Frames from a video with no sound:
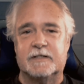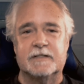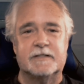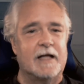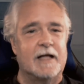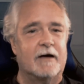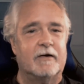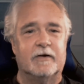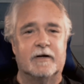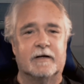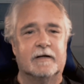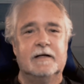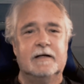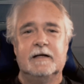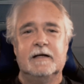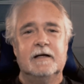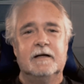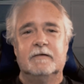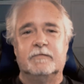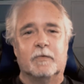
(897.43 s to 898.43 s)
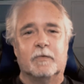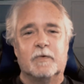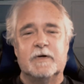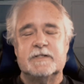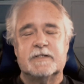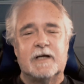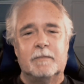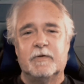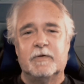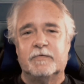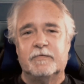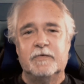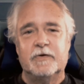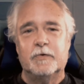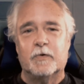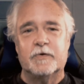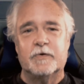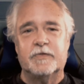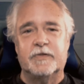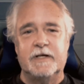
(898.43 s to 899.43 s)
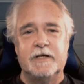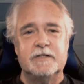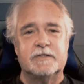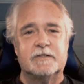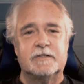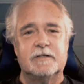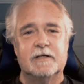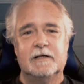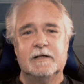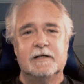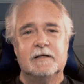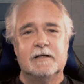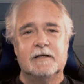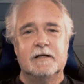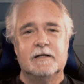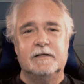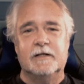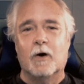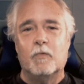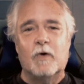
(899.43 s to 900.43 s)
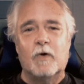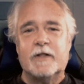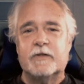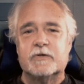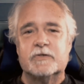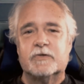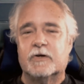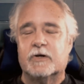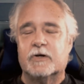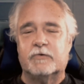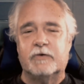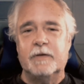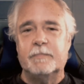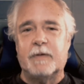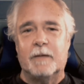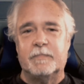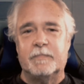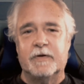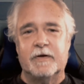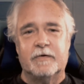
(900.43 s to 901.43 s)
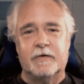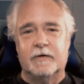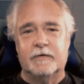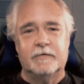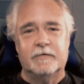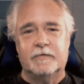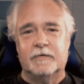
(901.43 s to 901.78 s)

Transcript: it's not going to, if the wind's coming from the northeast, no weather is going to creep up here